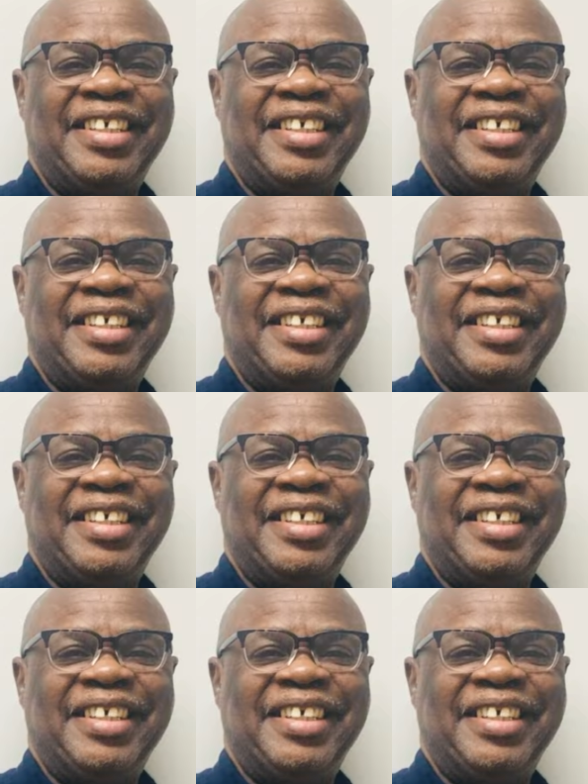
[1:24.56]

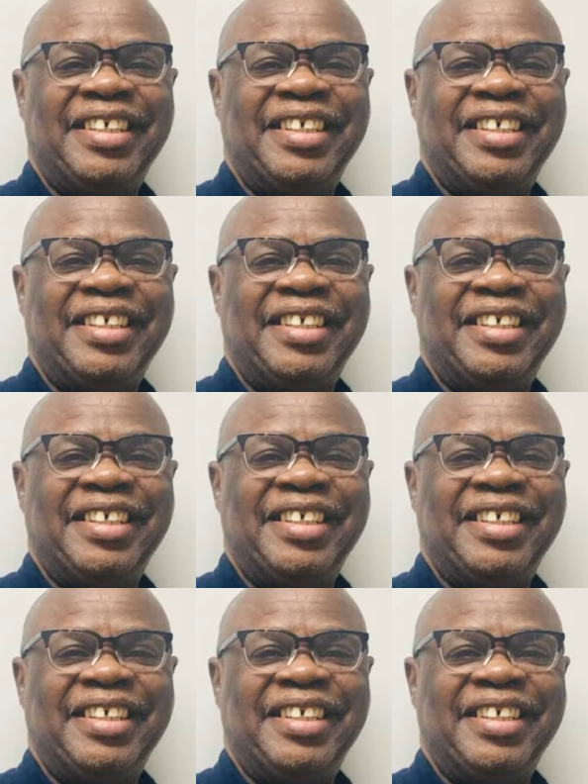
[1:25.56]

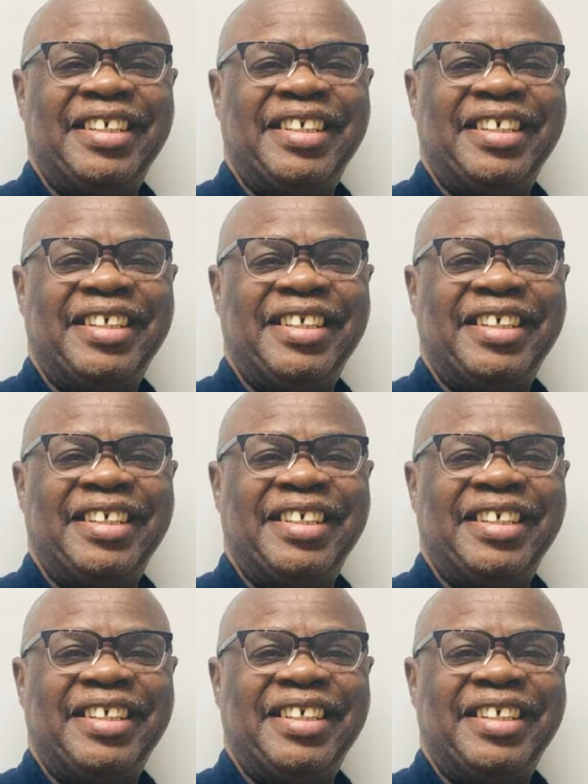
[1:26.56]

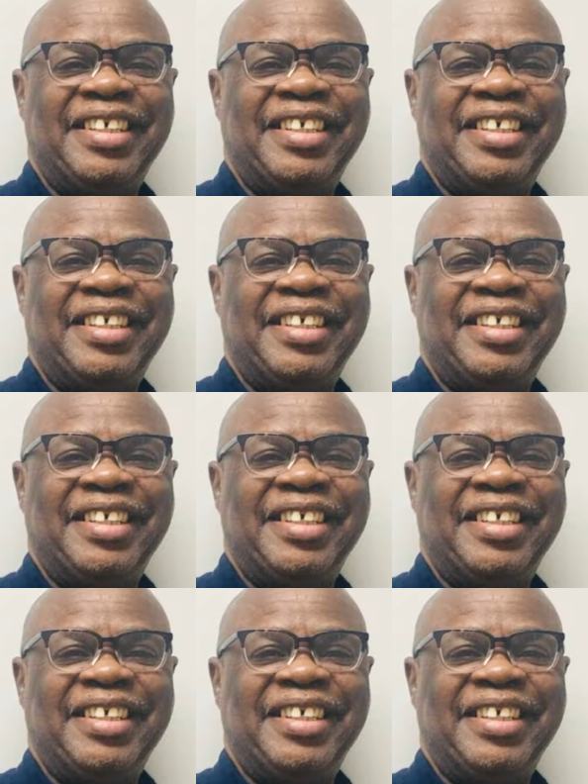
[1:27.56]

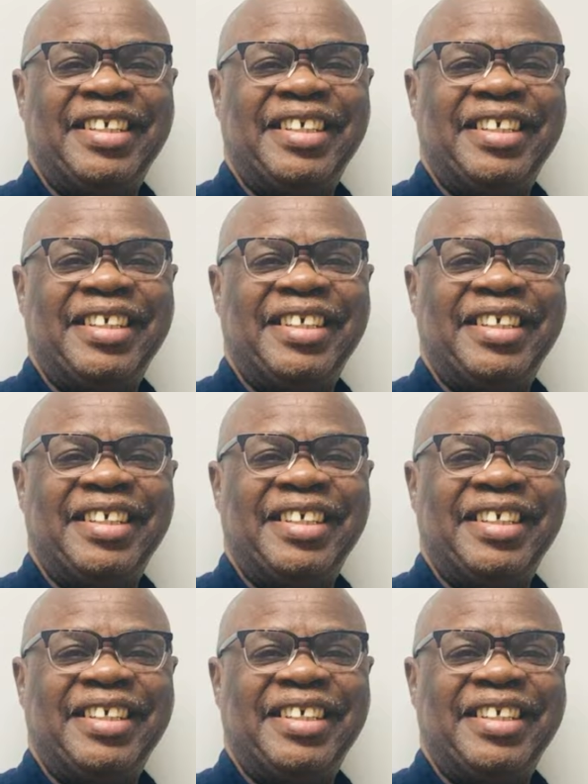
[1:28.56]

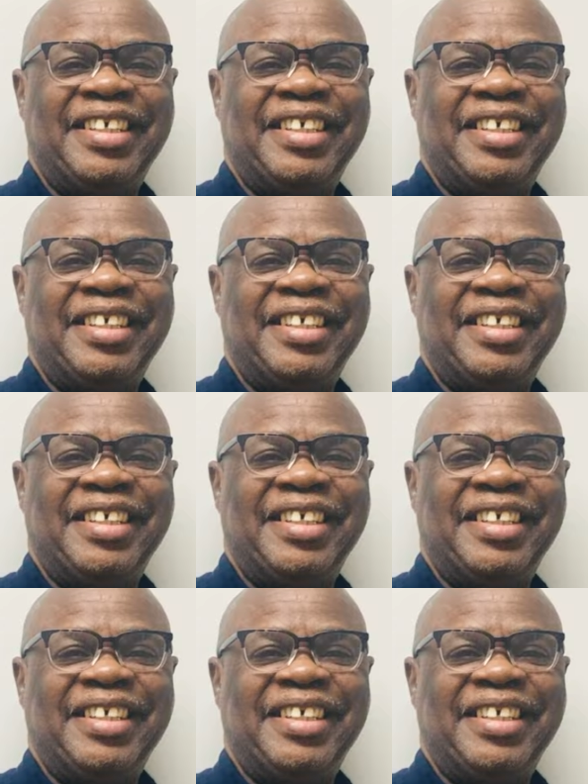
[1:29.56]

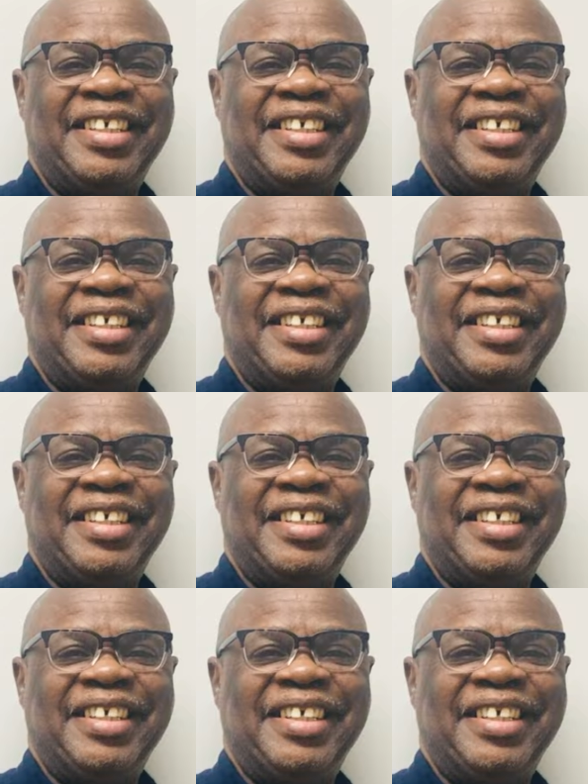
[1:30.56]

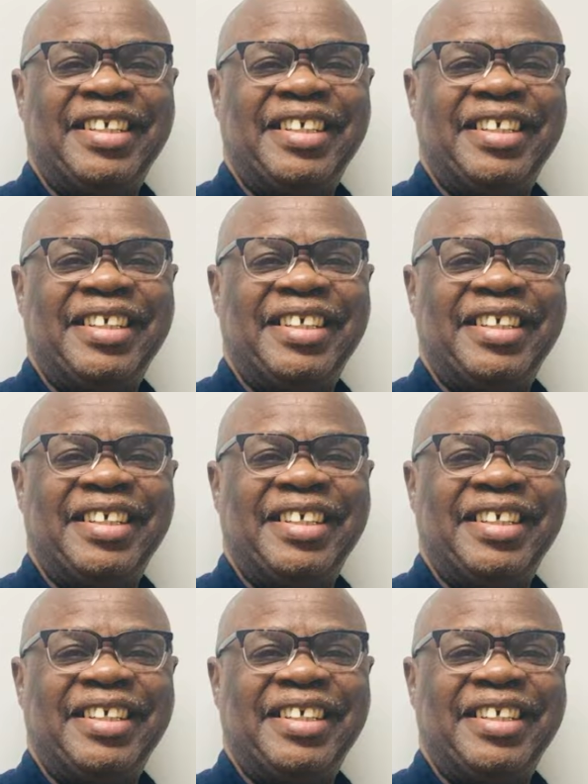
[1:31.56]
(no lip movement)